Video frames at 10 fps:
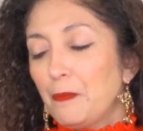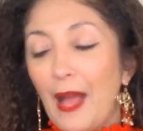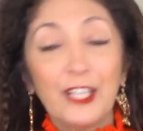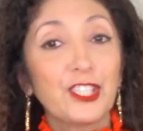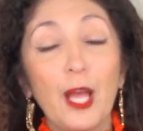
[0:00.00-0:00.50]

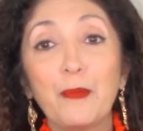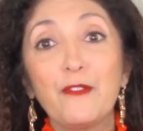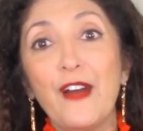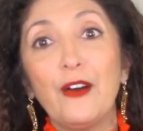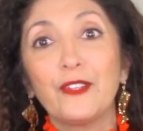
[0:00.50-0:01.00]
I just happened
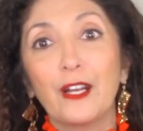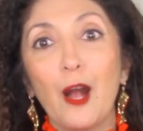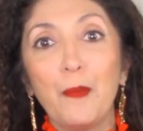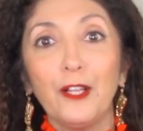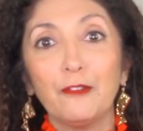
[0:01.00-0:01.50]
to found a
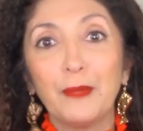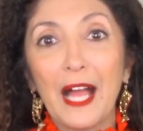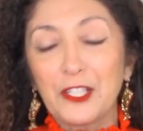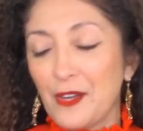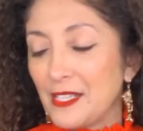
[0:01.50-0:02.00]
couple of
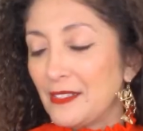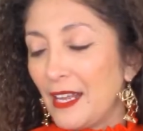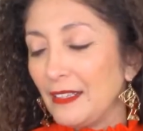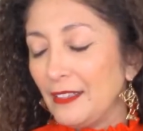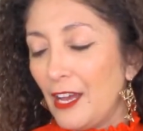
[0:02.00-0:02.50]
black dresses
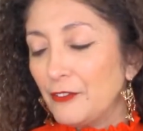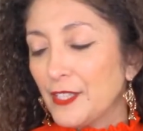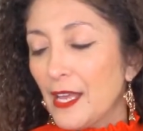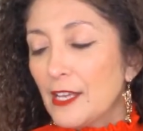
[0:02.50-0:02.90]
that I loved.